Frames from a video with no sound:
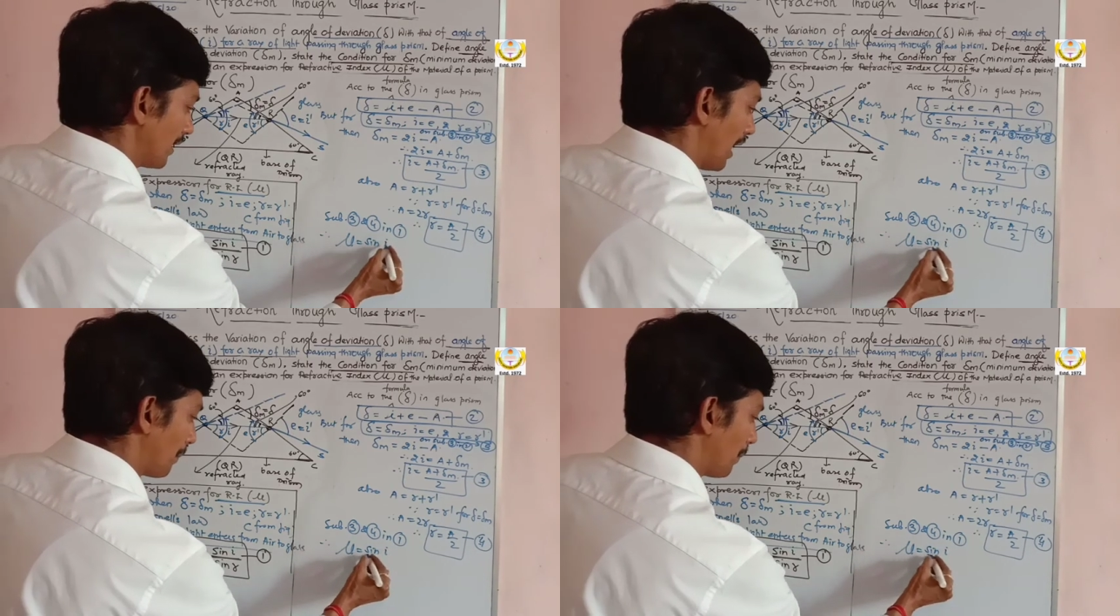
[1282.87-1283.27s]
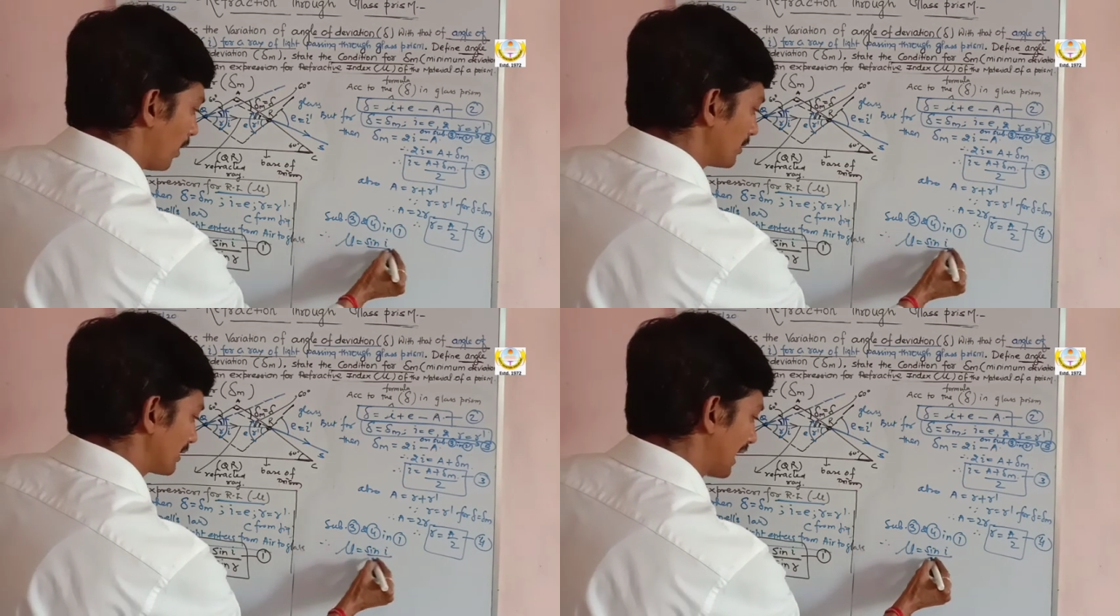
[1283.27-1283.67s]

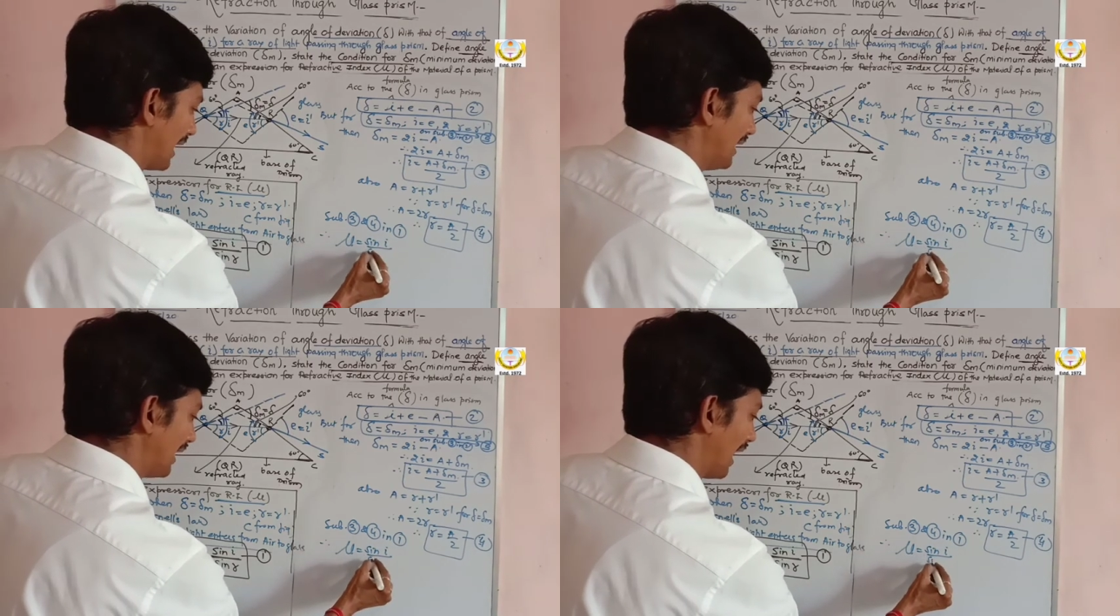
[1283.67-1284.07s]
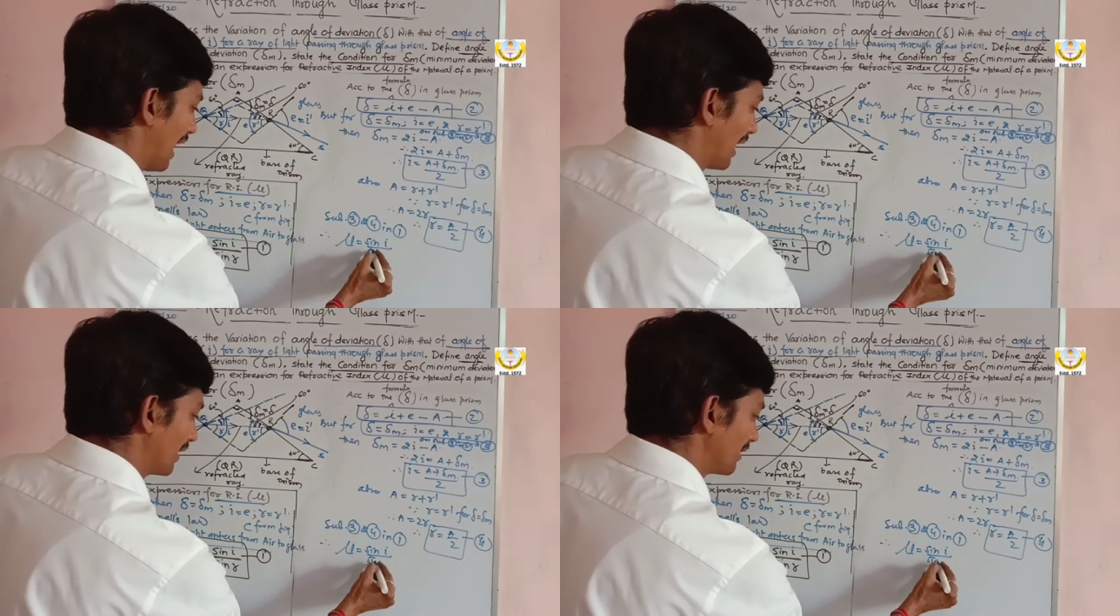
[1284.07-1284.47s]
upon sine
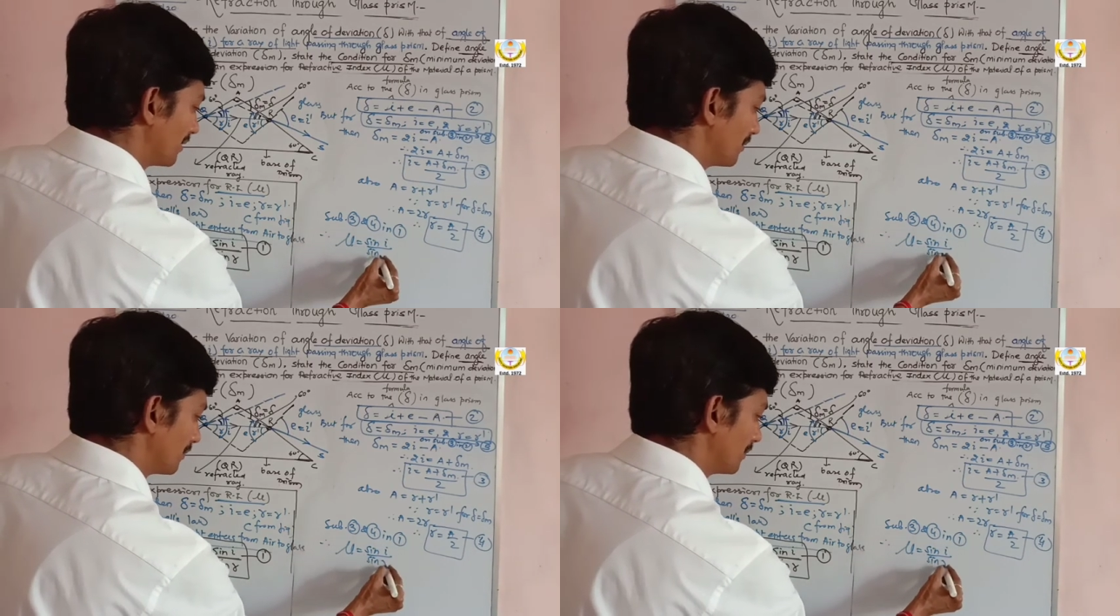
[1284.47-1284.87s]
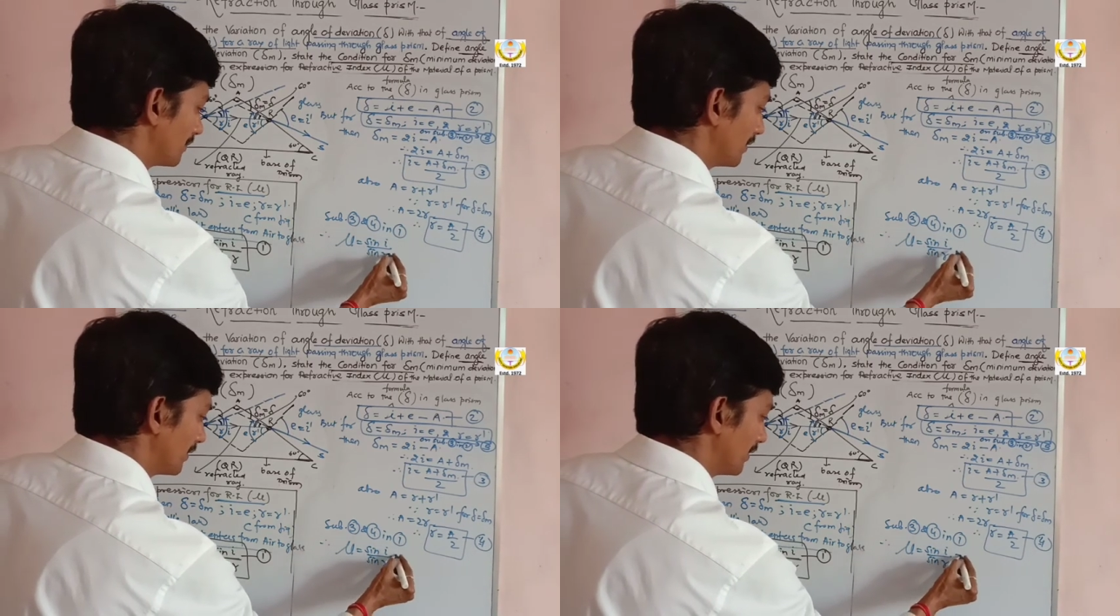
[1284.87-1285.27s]
R
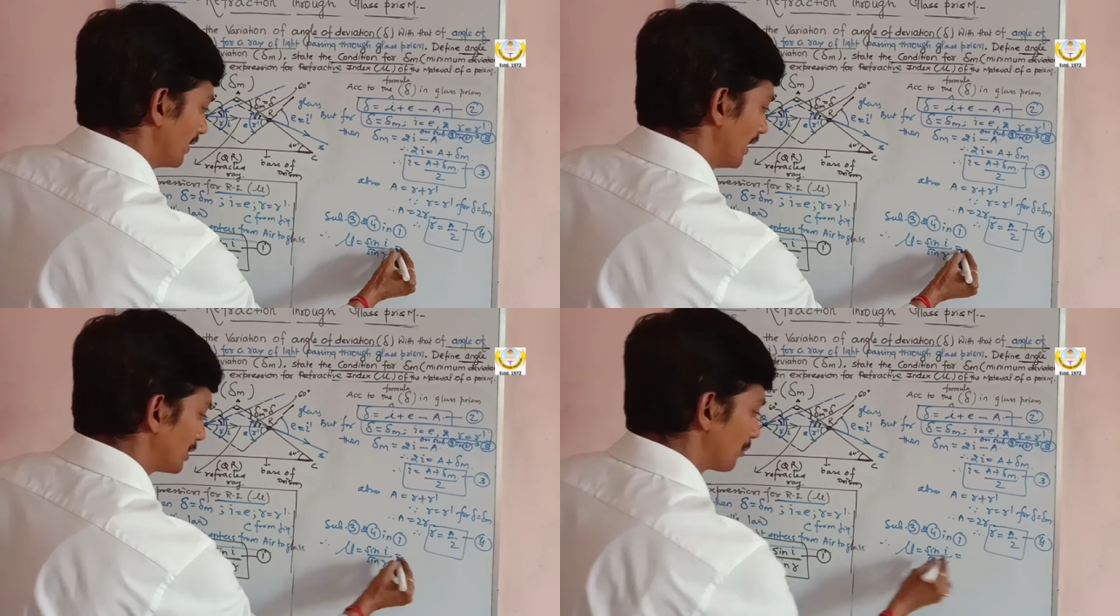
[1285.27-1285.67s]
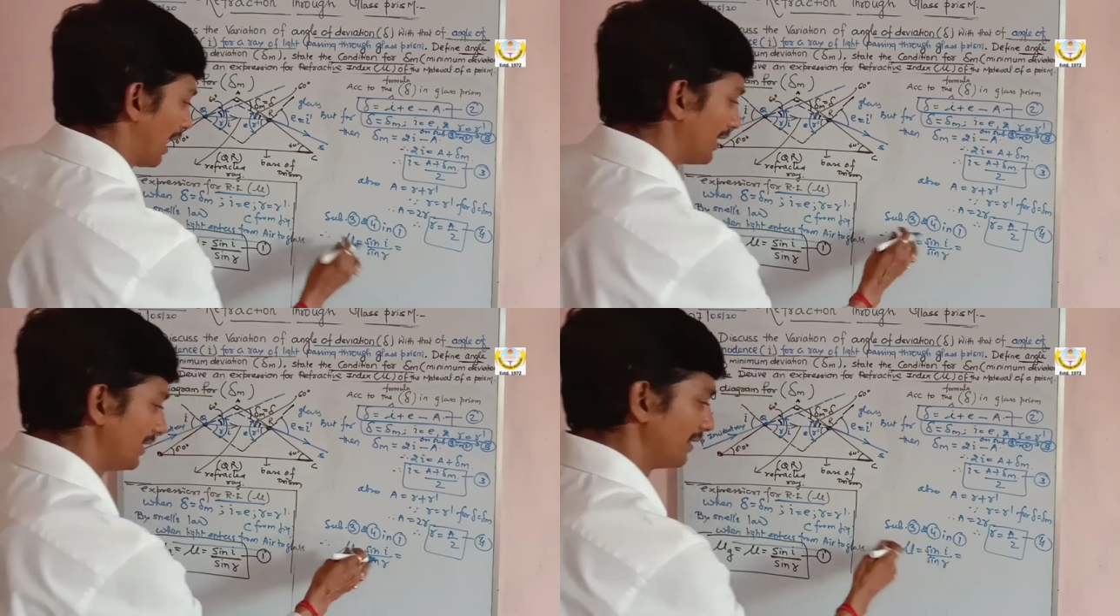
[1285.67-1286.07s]
is
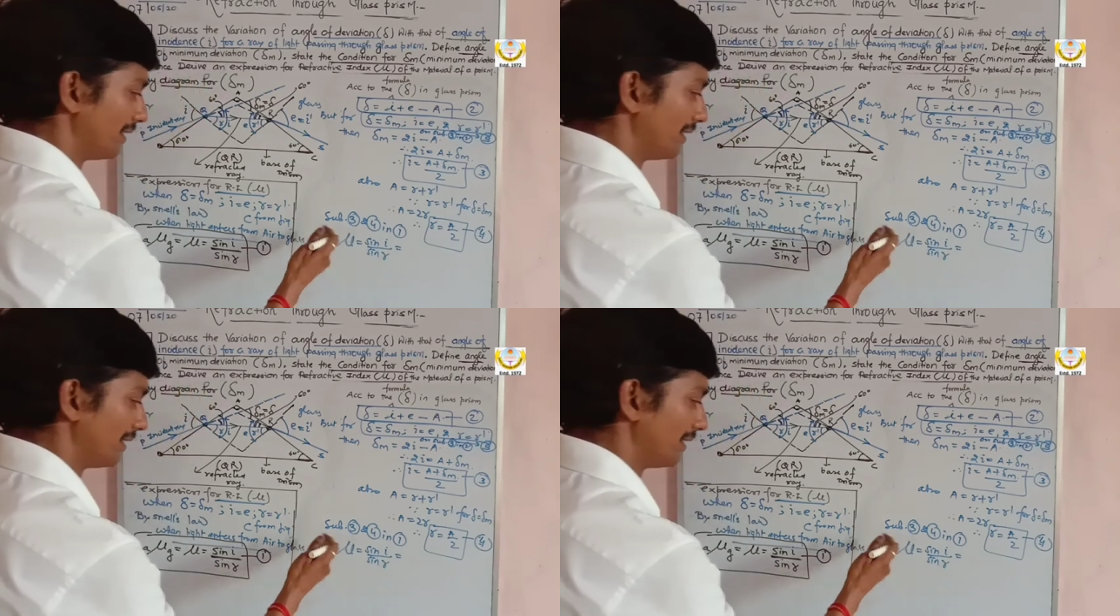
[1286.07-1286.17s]
1.